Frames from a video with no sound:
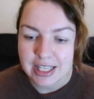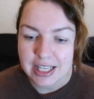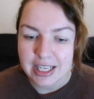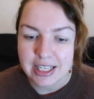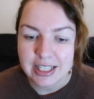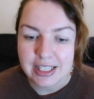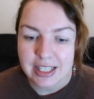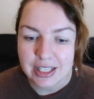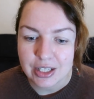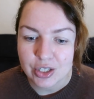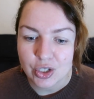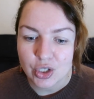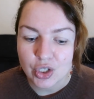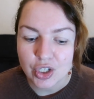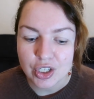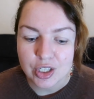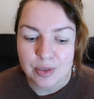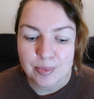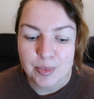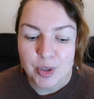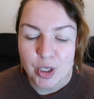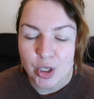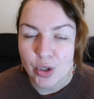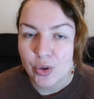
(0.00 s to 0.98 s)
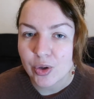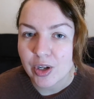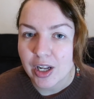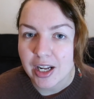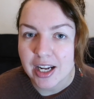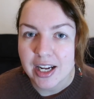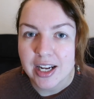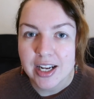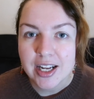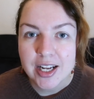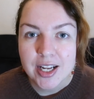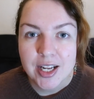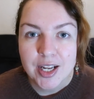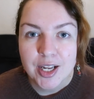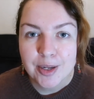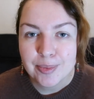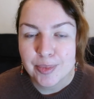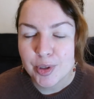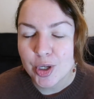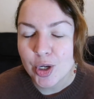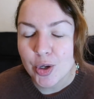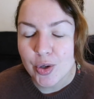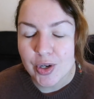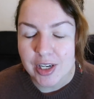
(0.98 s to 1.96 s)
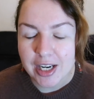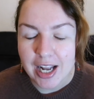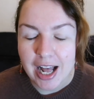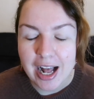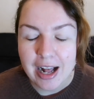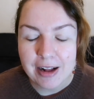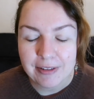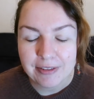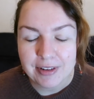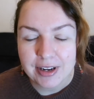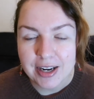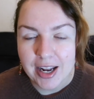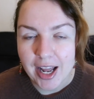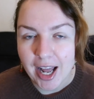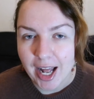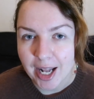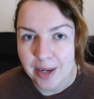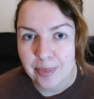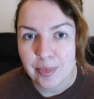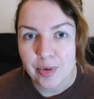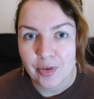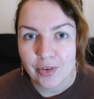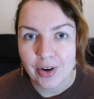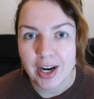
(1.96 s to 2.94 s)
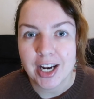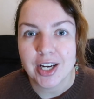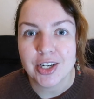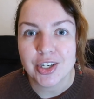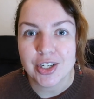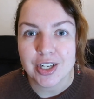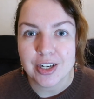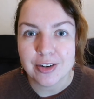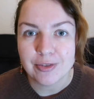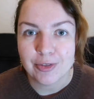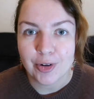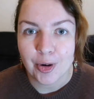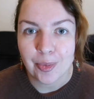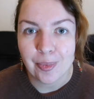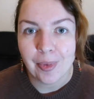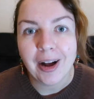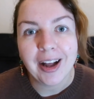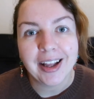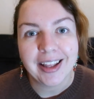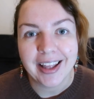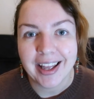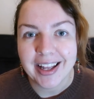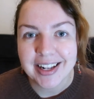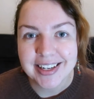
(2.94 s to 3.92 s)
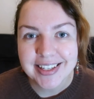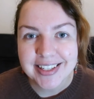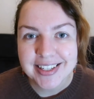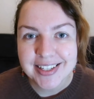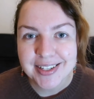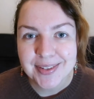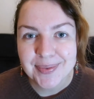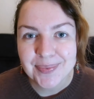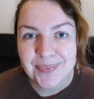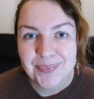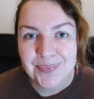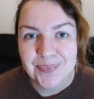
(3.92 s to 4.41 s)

This is just pure love and admiration from my end.